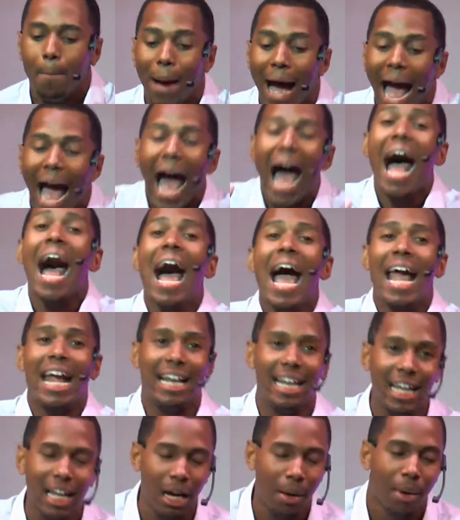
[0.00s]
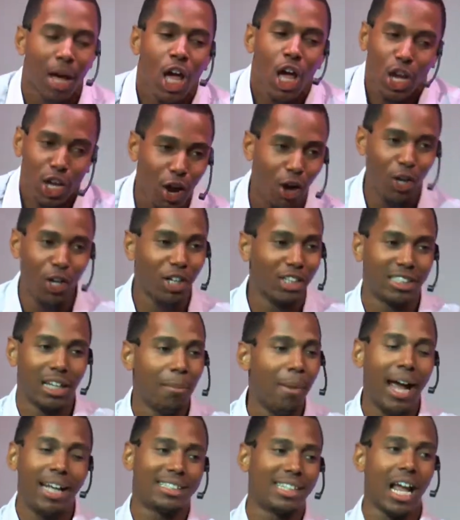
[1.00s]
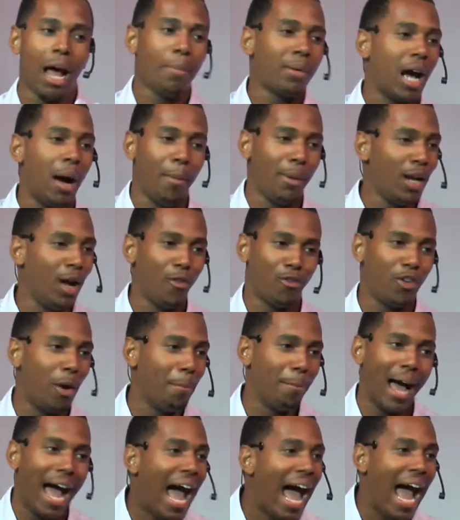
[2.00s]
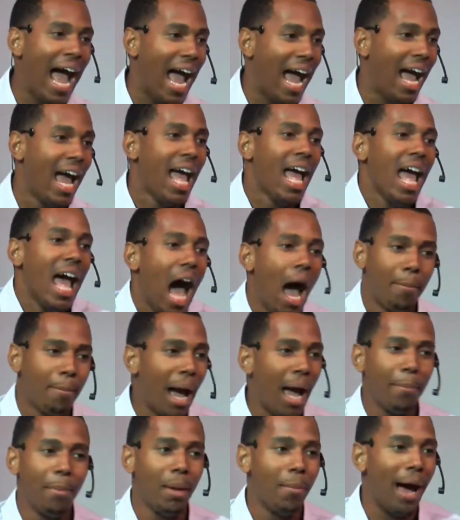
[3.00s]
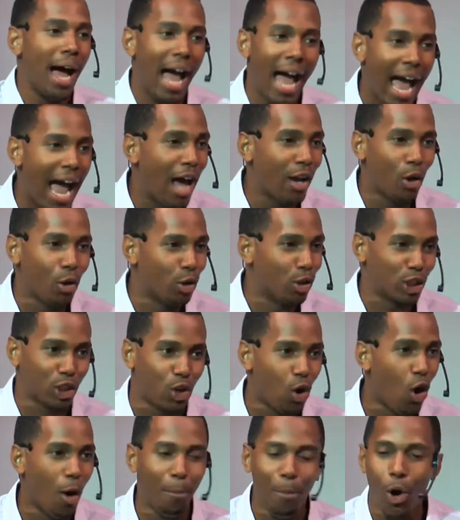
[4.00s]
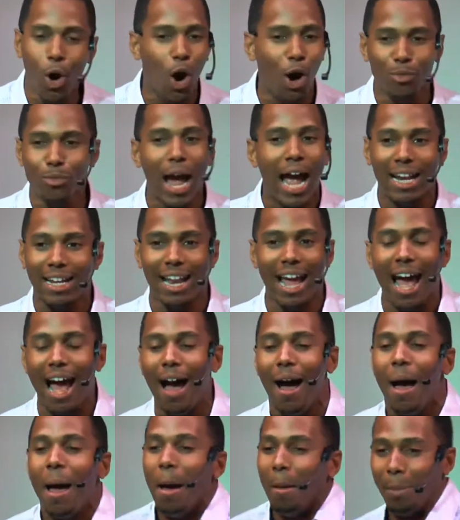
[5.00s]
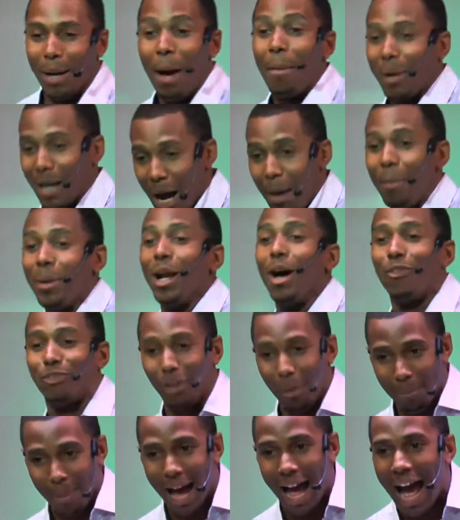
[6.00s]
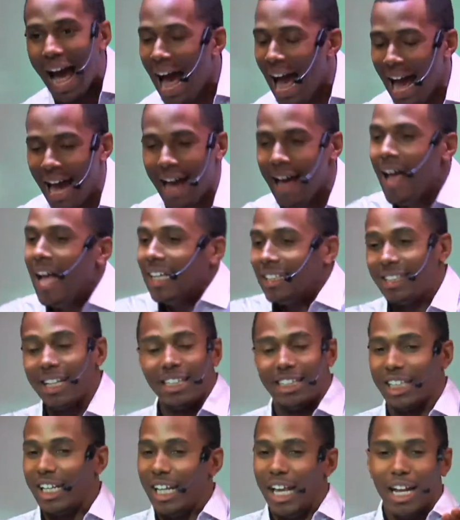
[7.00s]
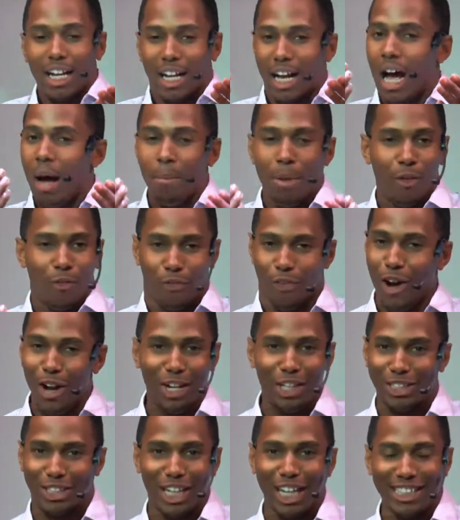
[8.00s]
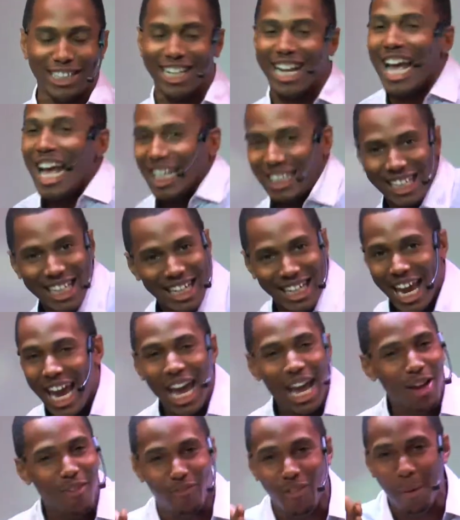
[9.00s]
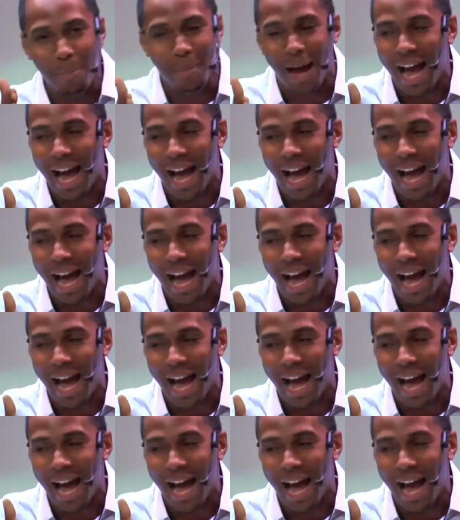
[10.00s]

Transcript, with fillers: behind him. Y'all look at somebody and say, I'm coming up from behind. I might be behind on the scoreboard right now, but I'm coming up from behind. See, she didn't come in front of Jesus. She came from